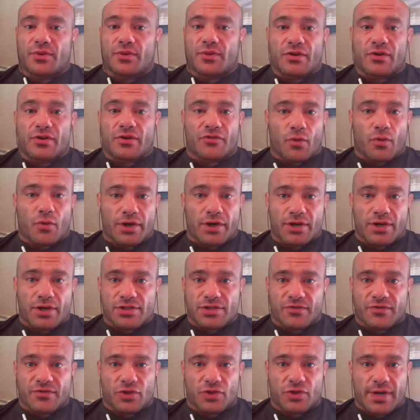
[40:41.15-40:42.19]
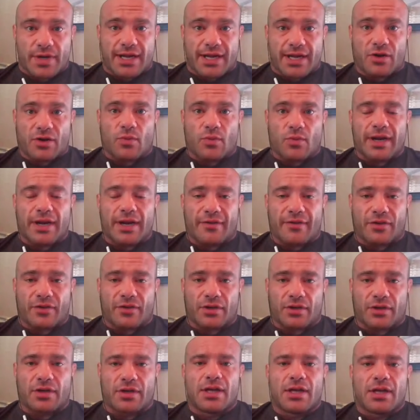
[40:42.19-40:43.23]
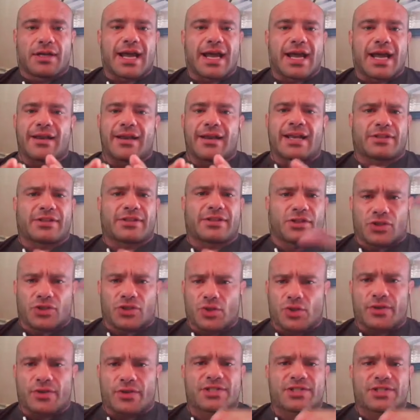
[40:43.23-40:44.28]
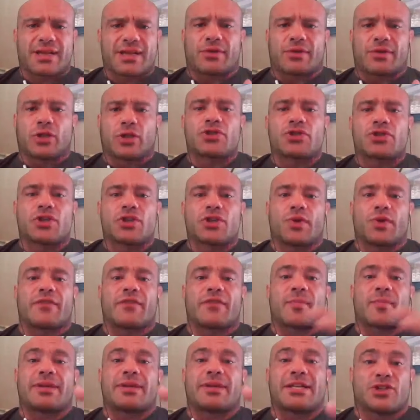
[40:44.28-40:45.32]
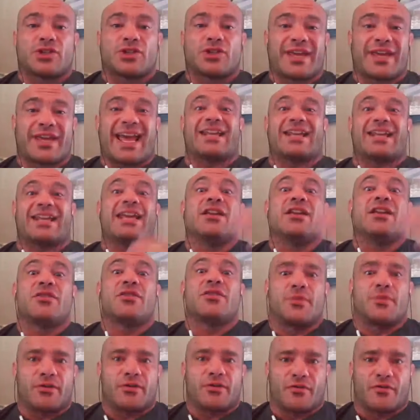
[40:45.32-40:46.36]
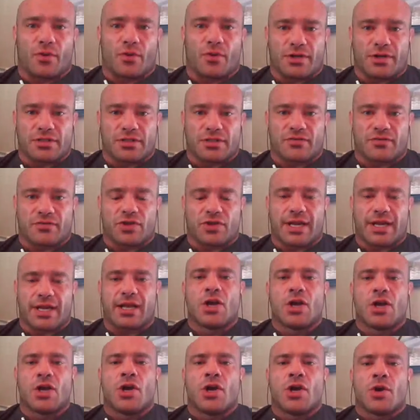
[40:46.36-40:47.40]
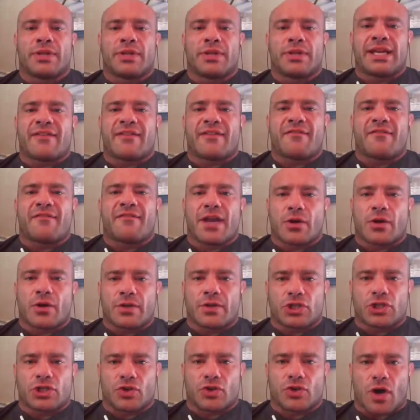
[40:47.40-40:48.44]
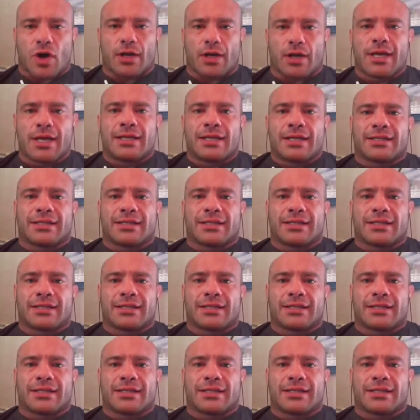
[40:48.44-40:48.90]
three or four years of training or whatever right not not that the two are the same close to whatever potential they had in three or four years of training right when they get very strong